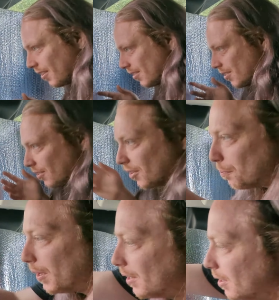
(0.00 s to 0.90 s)
So the
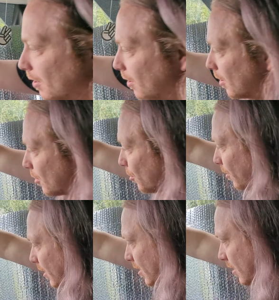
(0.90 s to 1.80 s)
bit in the
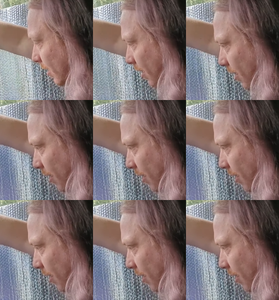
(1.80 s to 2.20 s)
crease